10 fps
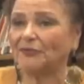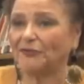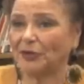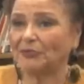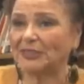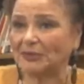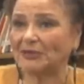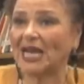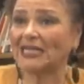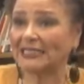from some
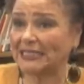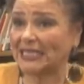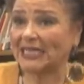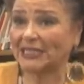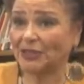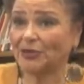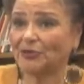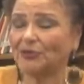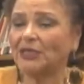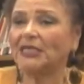colleagues that I
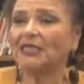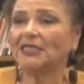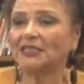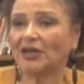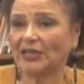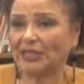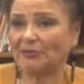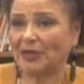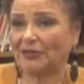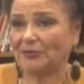know talking
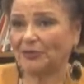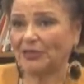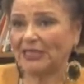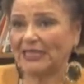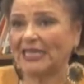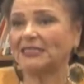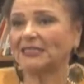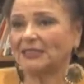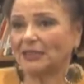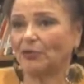about the book, and
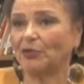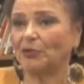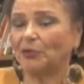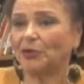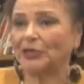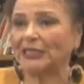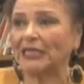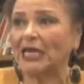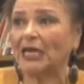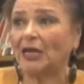that's rewarding.
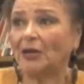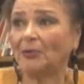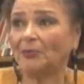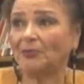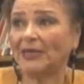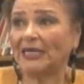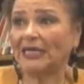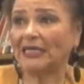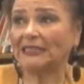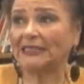
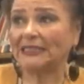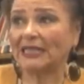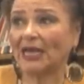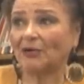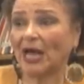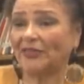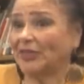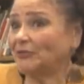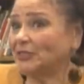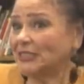But I
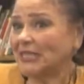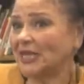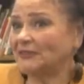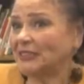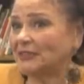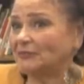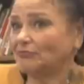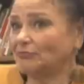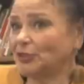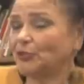think we just have to
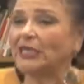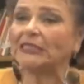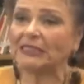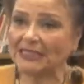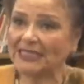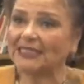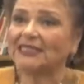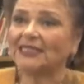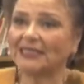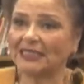wait and see.
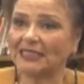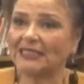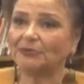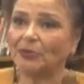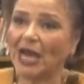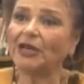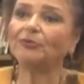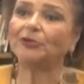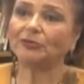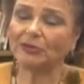The prior
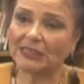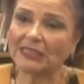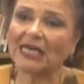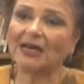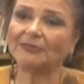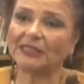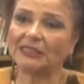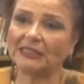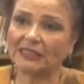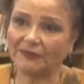book was adopted
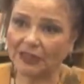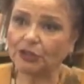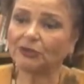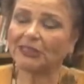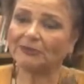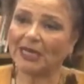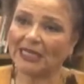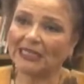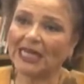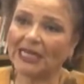eventually by
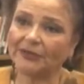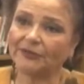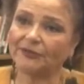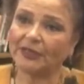a lot of